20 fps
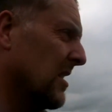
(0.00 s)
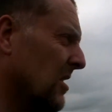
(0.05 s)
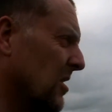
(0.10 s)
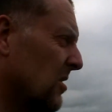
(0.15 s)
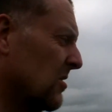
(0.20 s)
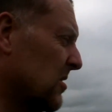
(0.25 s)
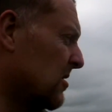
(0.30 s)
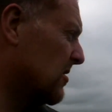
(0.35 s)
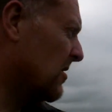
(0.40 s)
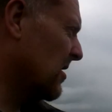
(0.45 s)

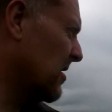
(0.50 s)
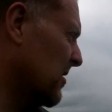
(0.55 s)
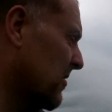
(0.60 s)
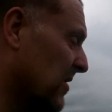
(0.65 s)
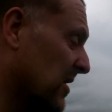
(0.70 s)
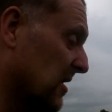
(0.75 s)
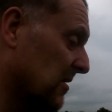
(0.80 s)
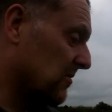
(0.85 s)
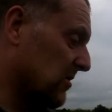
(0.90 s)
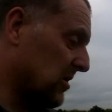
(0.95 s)
I don't know, I
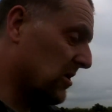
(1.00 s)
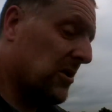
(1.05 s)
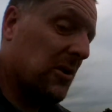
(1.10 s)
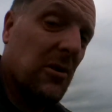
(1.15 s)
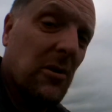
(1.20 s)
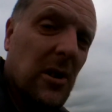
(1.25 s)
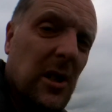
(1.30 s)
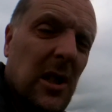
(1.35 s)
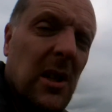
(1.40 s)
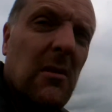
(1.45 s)
think I'm just
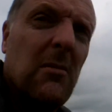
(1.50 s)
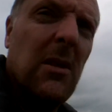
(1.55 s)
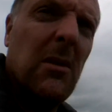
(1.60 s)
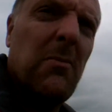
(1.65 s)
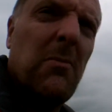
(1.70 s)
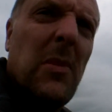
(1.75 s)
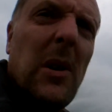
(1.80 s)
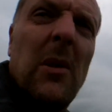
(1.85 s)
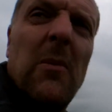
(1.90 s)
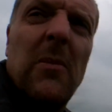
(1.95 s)
talking out me
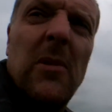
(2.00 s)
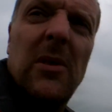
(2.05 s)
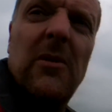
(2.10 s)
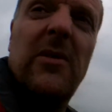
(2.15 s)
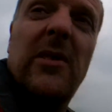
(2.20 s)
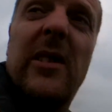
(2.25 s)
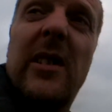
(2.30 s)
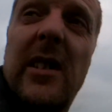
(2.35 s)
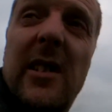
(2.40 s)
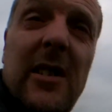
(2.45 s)
bum, I
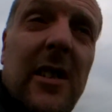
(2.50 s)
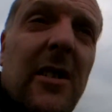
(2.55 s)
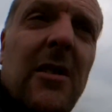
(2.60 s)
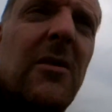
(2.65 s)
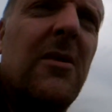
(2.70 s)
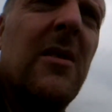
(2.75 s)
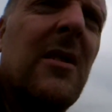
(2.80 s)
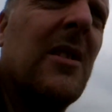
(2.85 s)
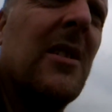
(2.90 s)
really do.